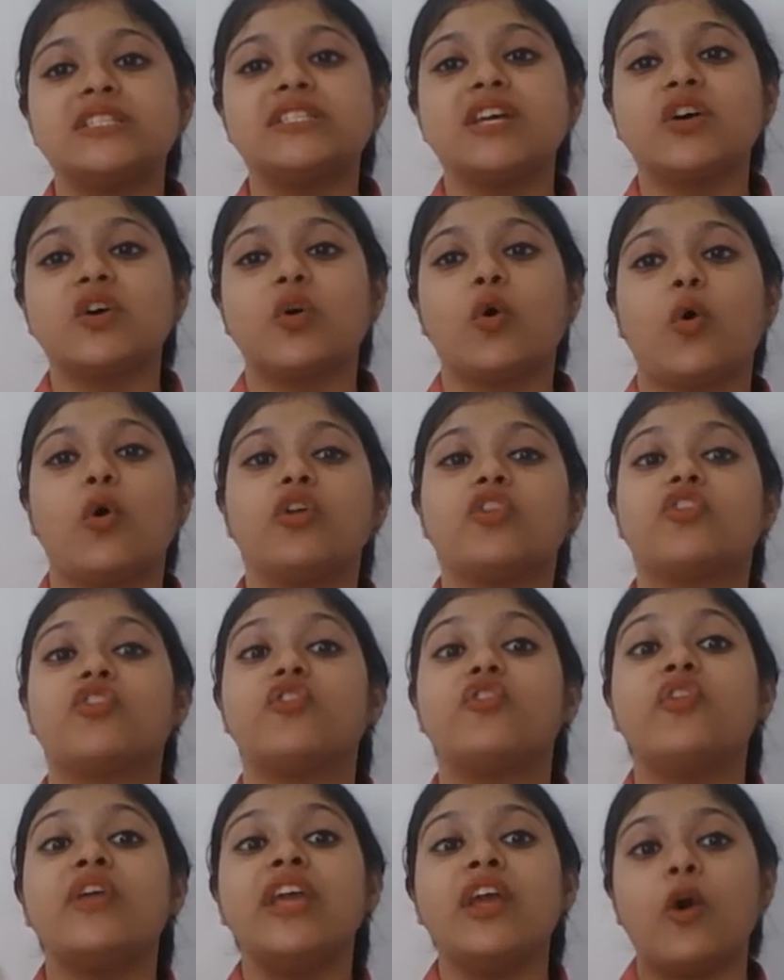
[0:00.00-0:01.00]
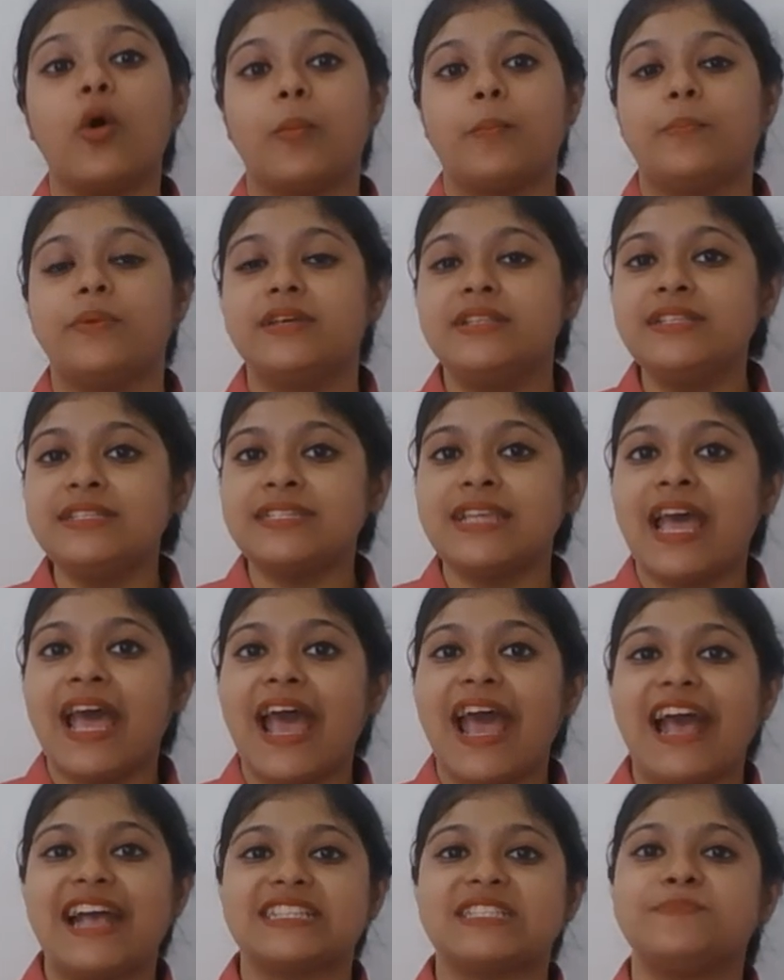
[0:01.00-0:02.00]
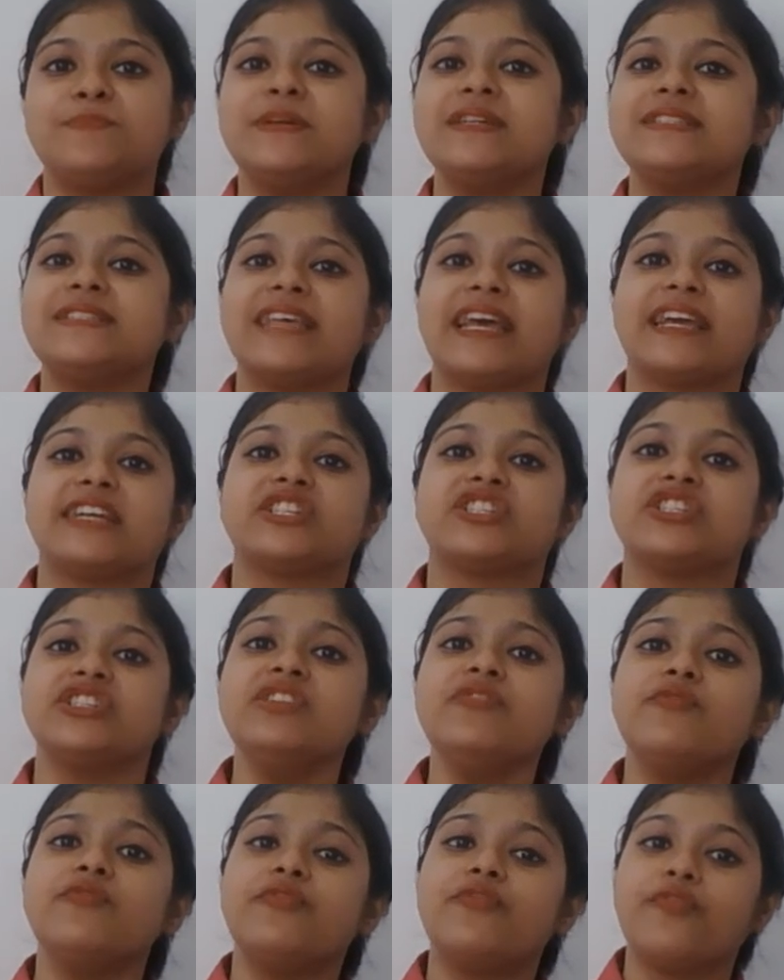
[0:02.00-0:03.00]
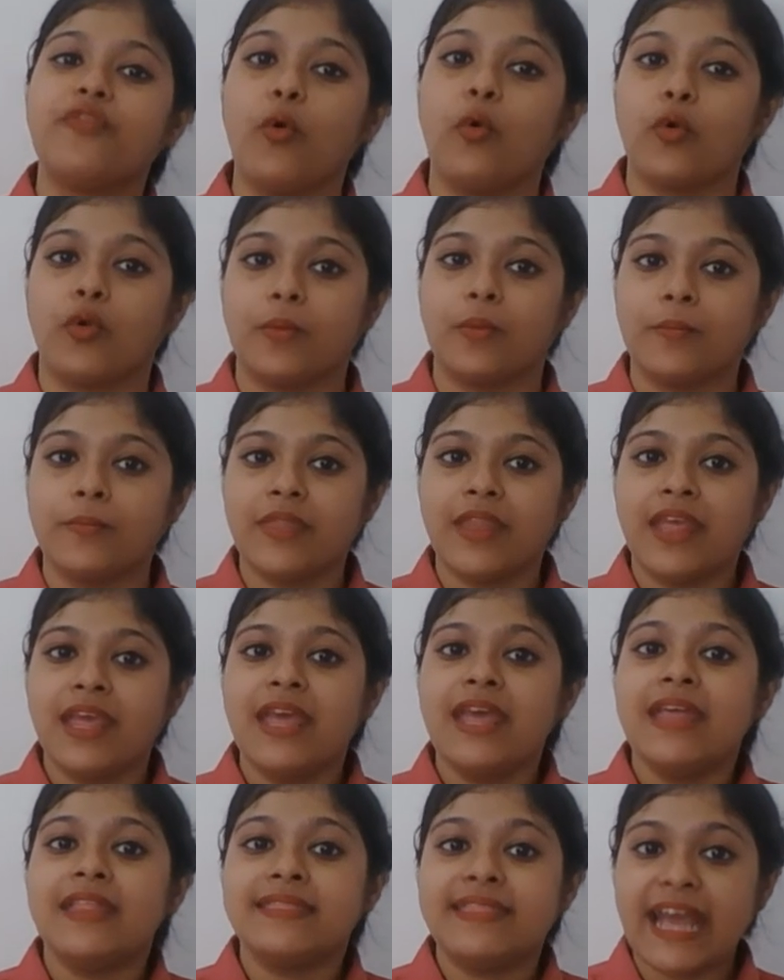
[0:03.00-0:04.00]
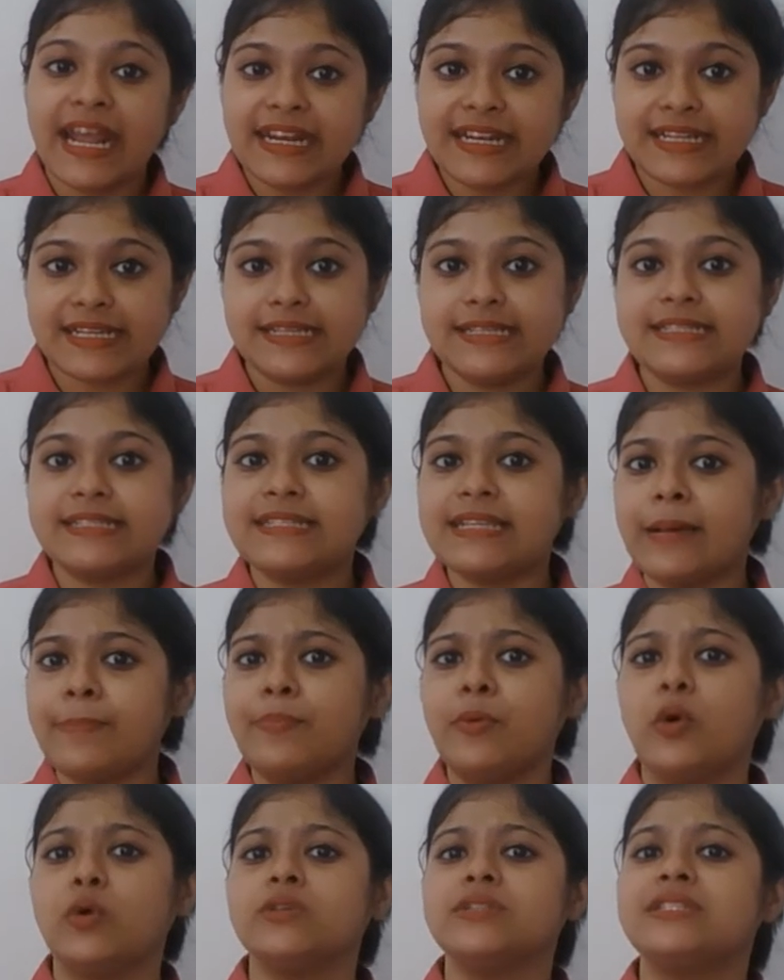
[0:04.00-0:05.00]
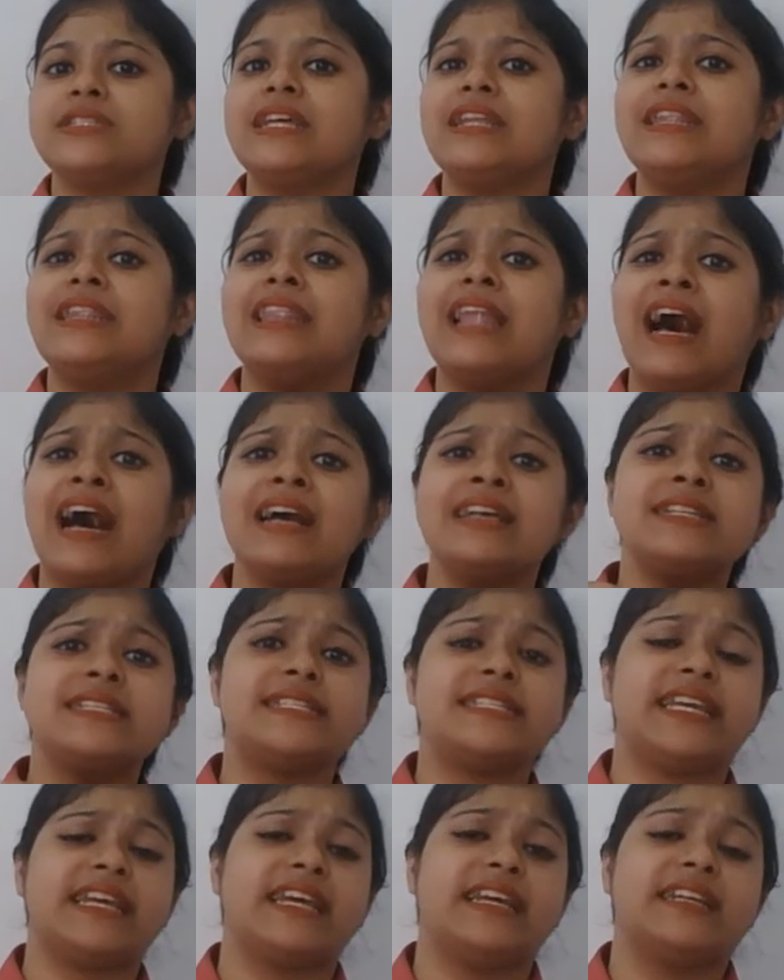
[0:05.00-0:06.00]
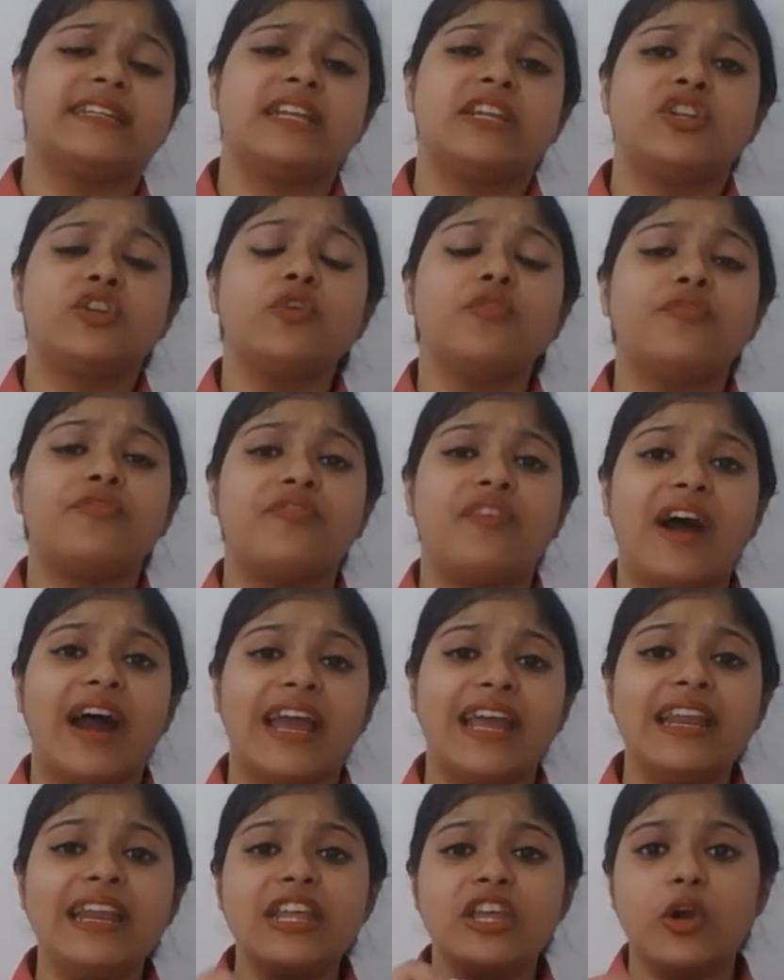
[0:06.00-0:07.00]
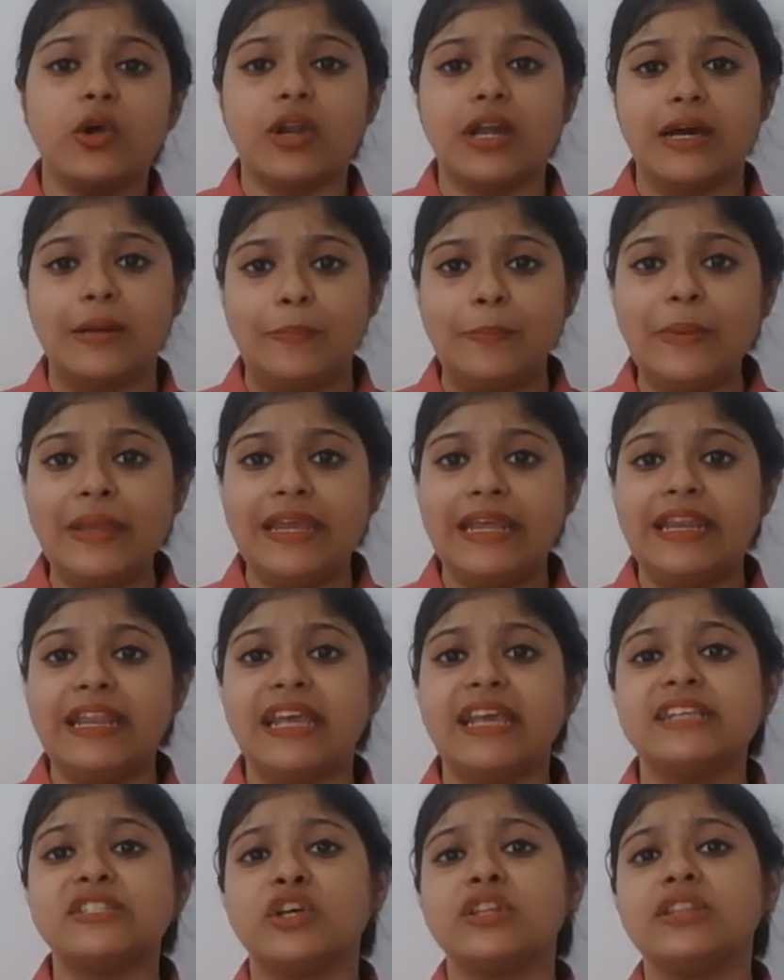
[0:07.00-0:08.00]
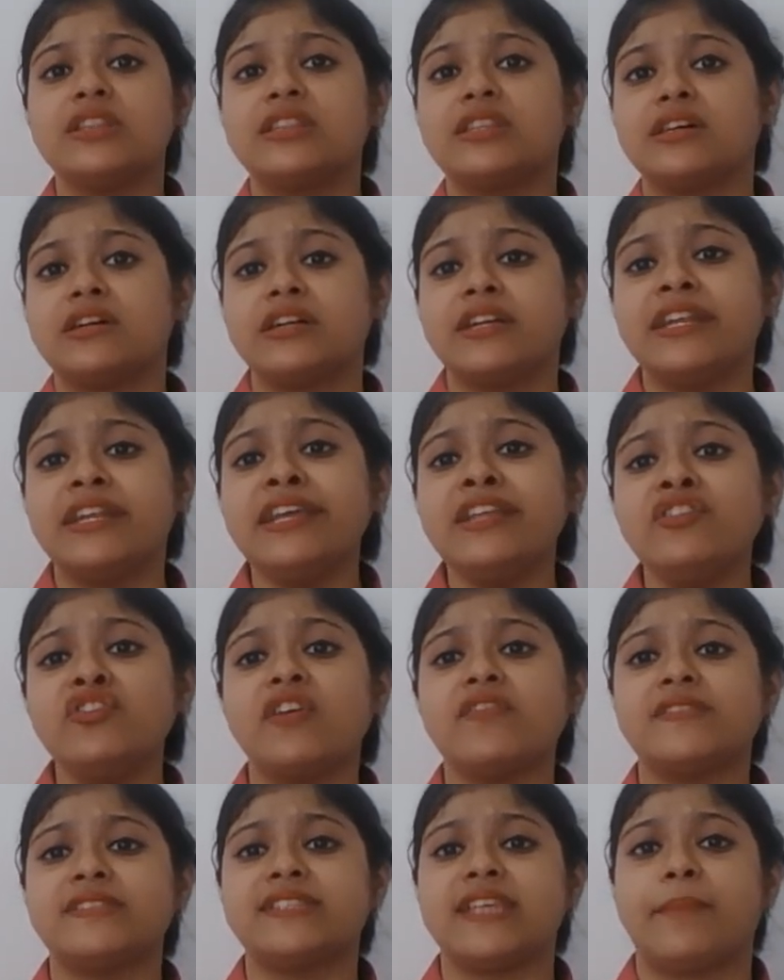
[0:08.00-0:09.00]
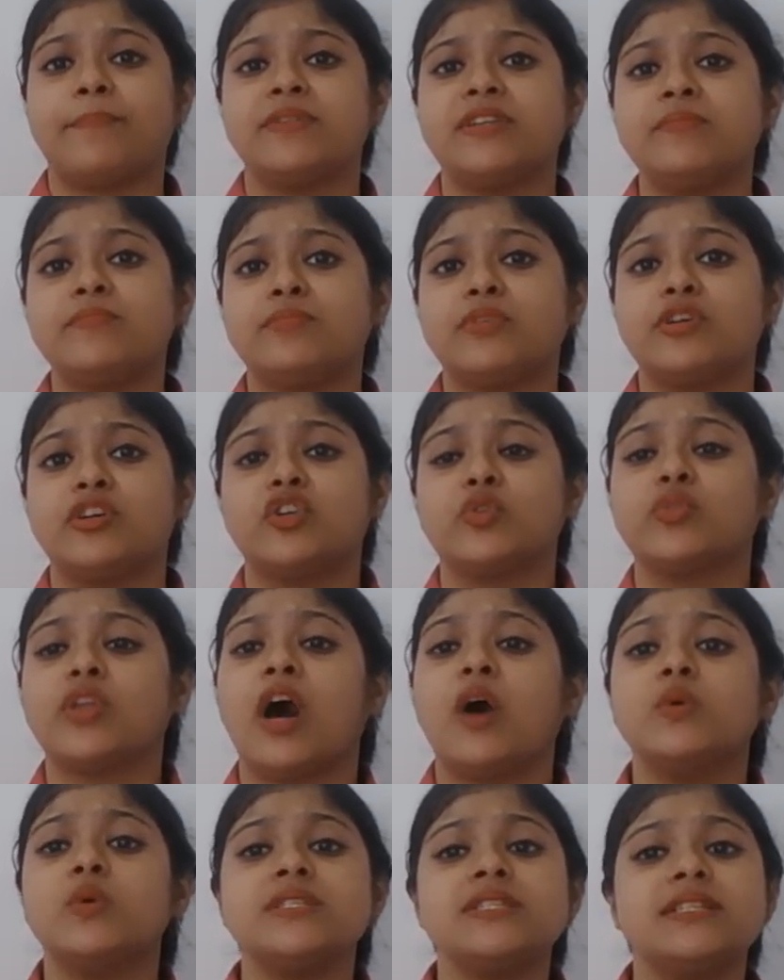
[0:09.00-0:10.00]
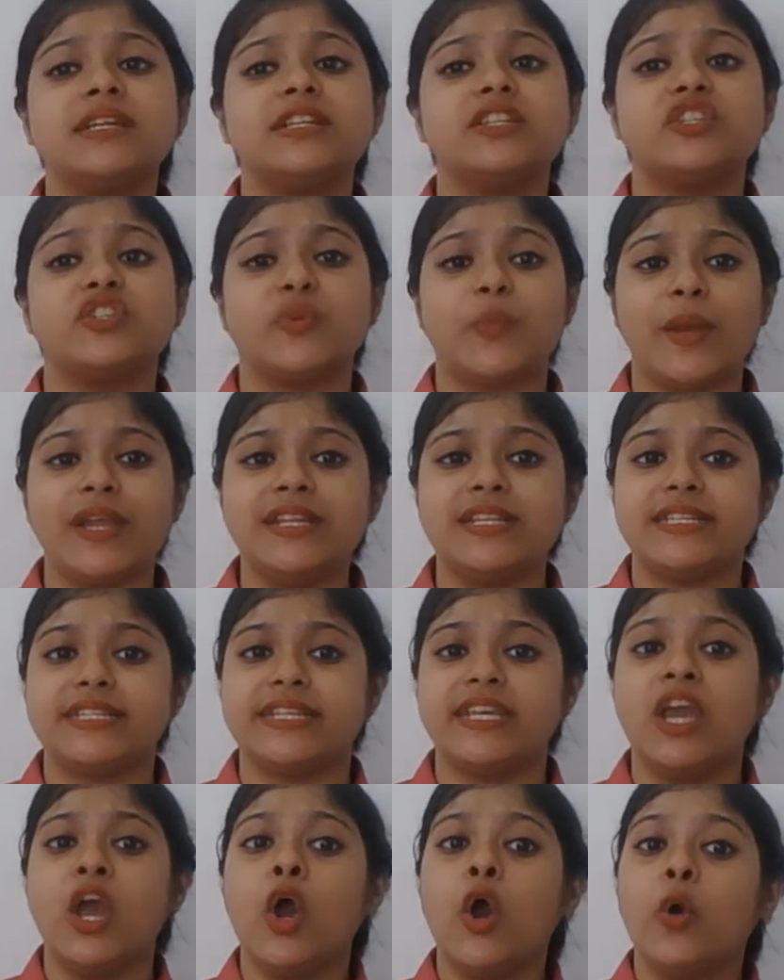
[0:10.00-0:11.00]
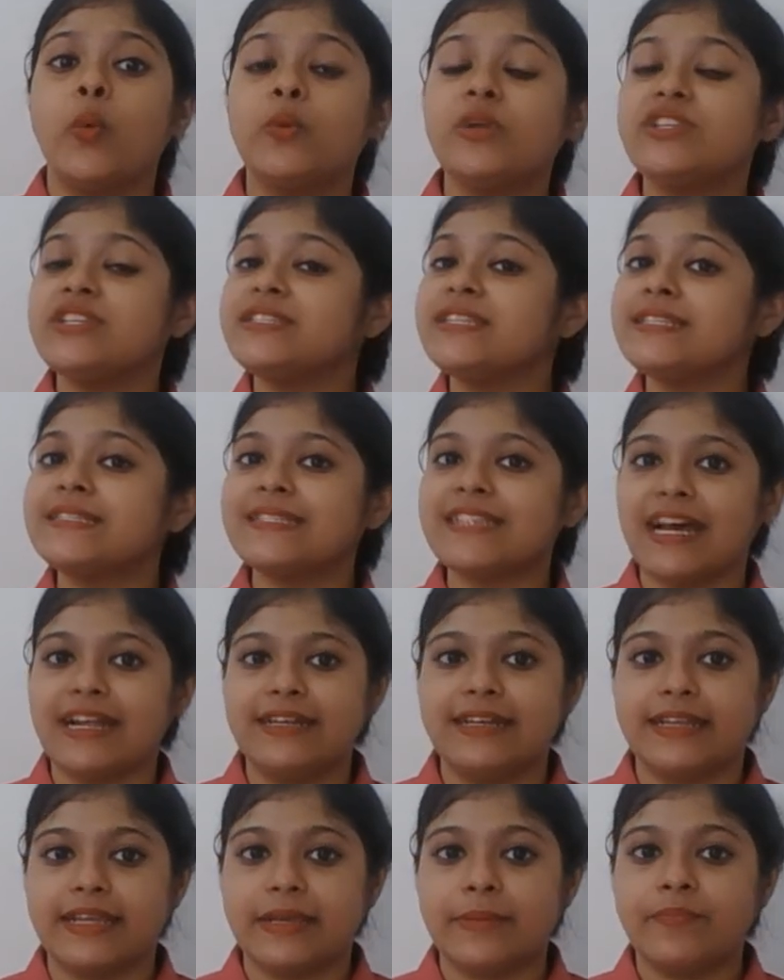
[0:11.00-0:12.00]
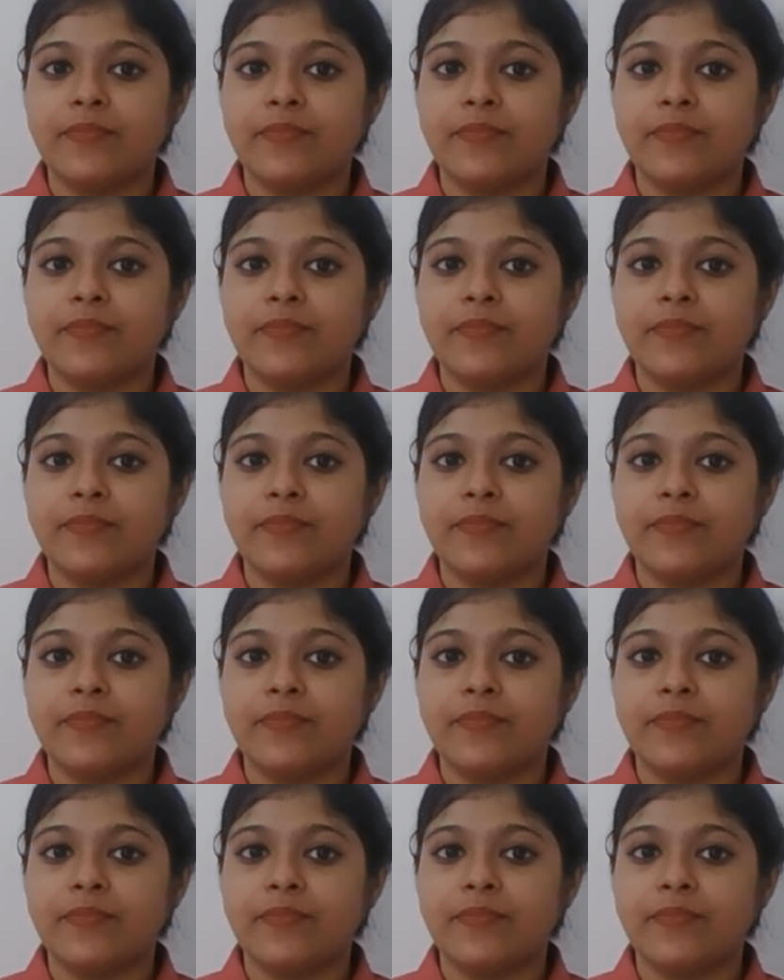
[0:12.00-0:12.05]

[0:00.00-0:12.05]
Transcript: the court reopens as per section 4. That is, suppose the last day to file your appeal is on 13th of September 2020, which is a Sunday.